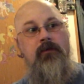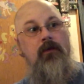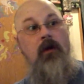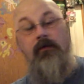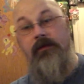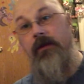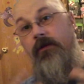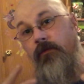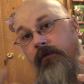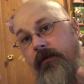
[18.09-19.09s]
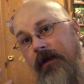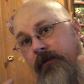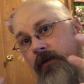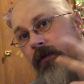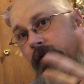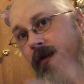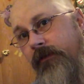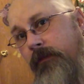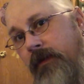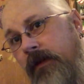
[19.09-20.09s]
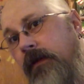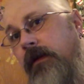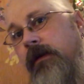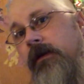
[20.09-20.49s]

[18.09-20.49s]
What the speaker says: I'll tell you whether or not they're good enough to be